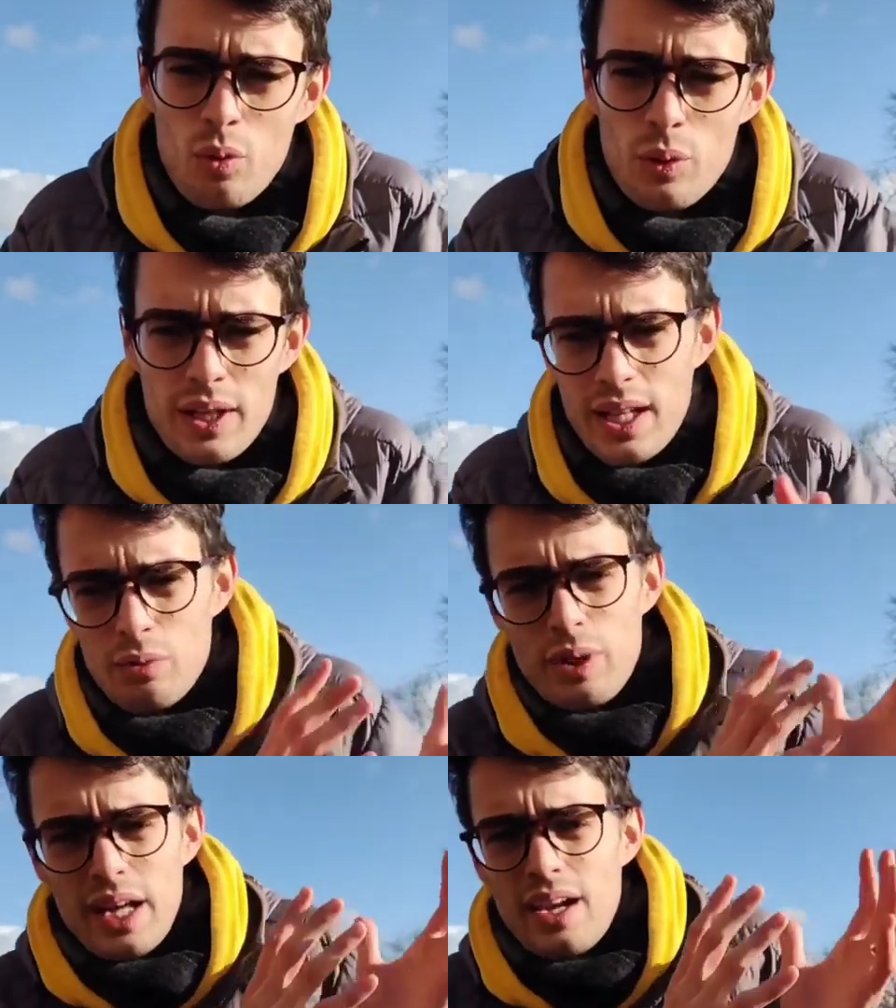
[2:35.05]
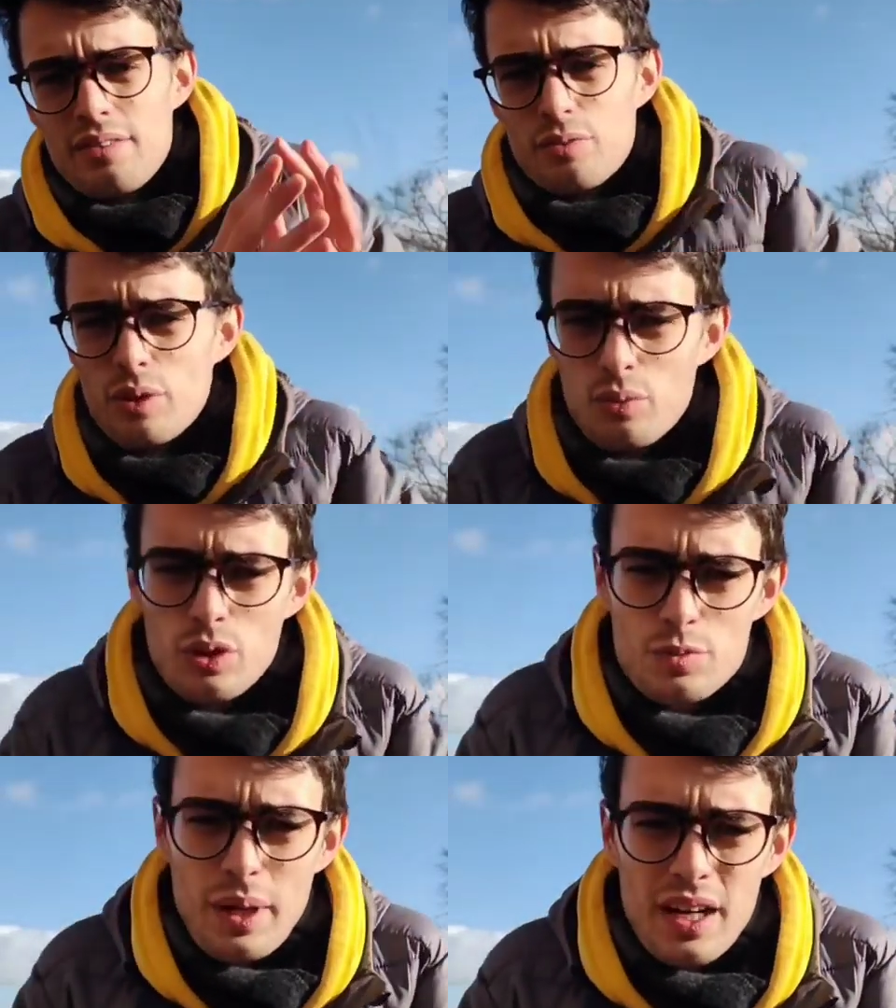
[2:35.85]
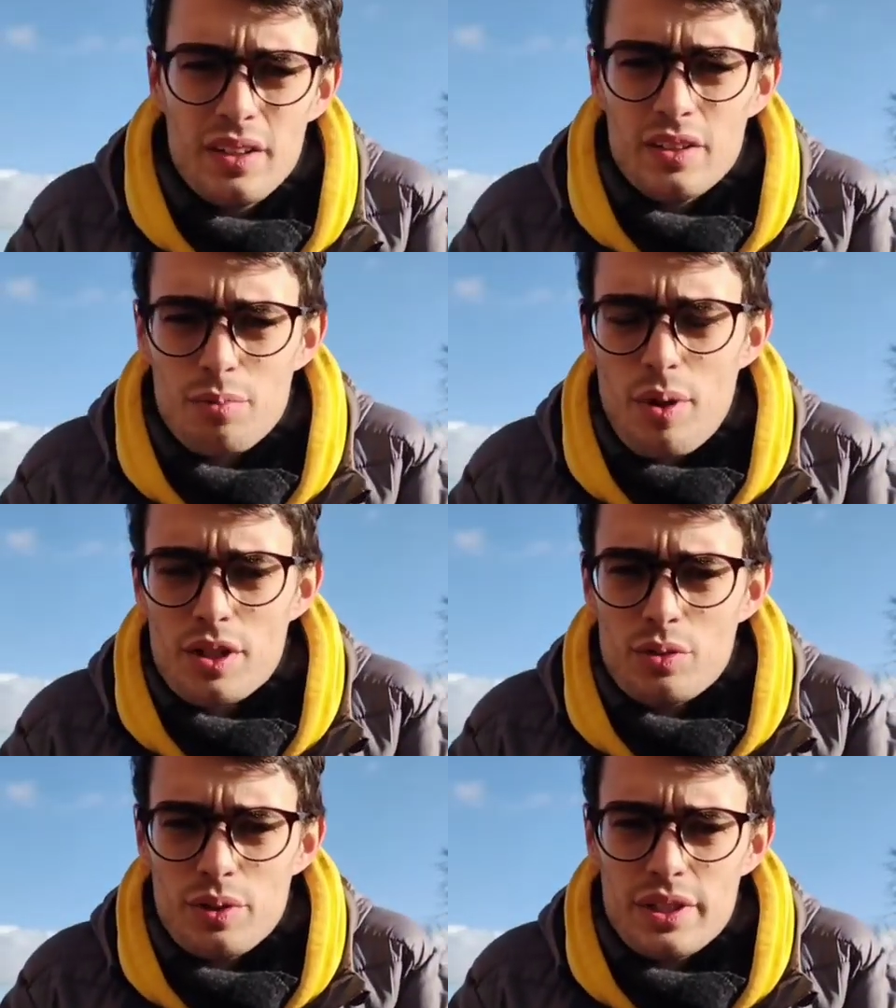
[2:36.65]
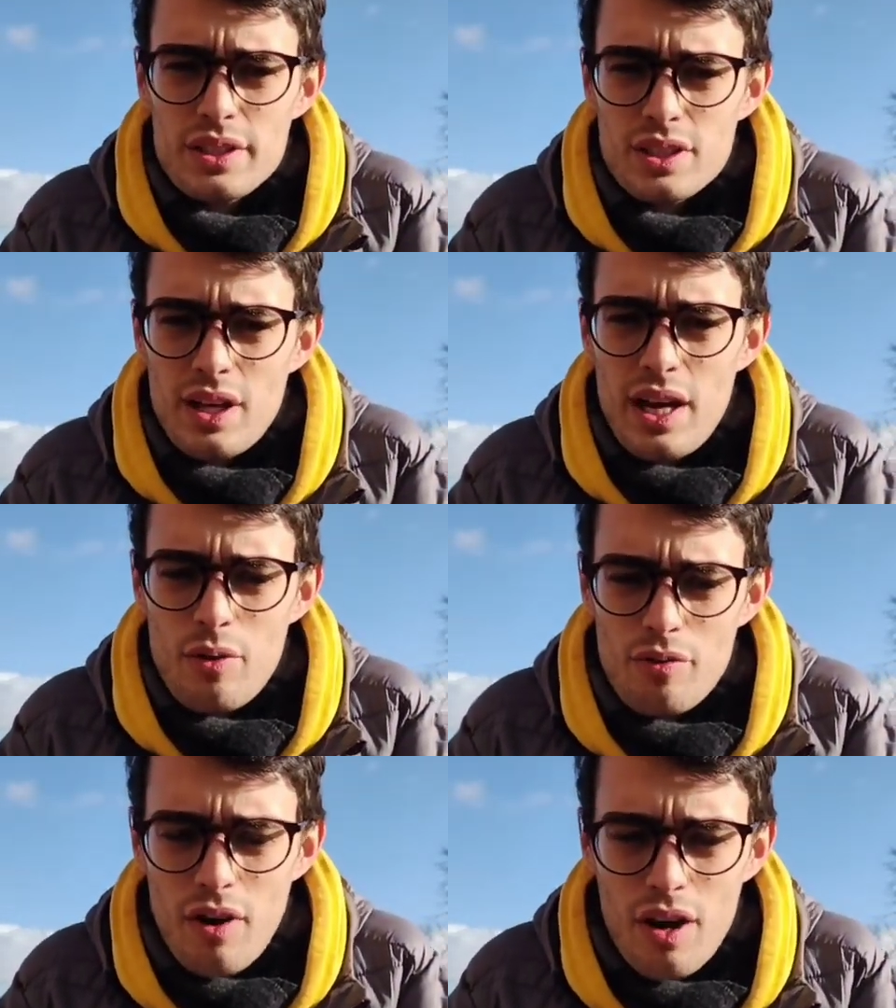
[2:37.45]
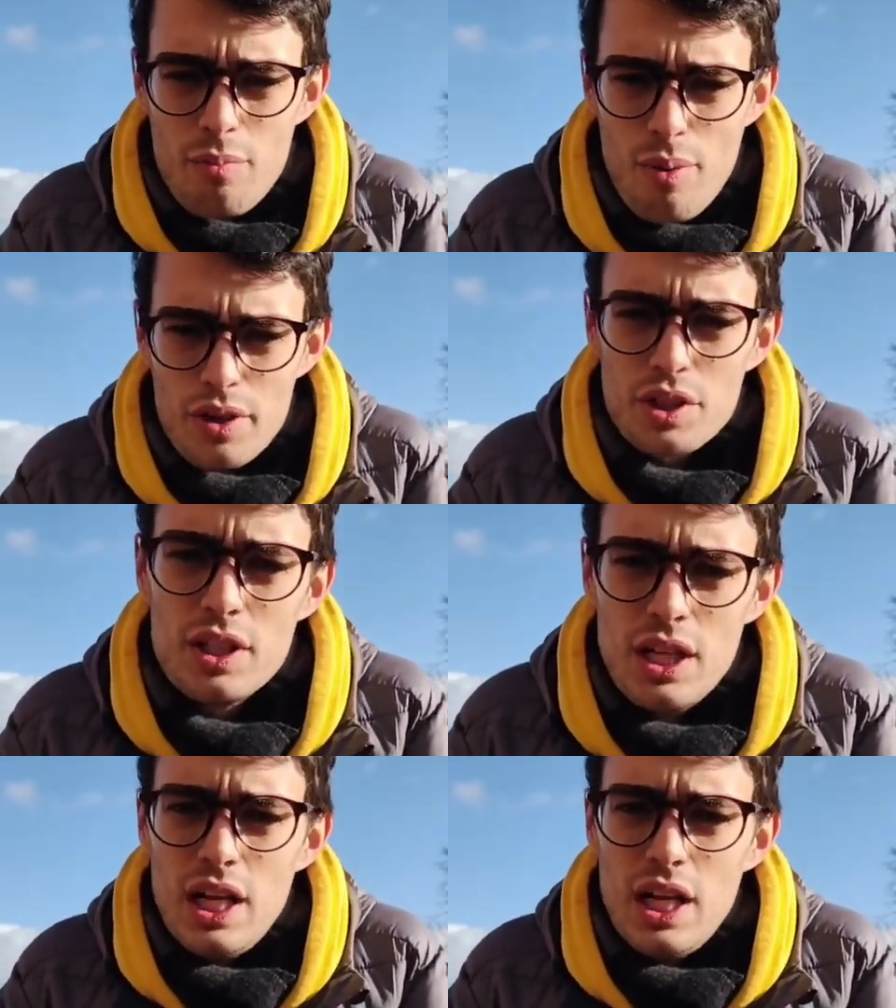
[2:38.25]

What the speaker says: we get left with what's behind the depression, which is an area of high pressure,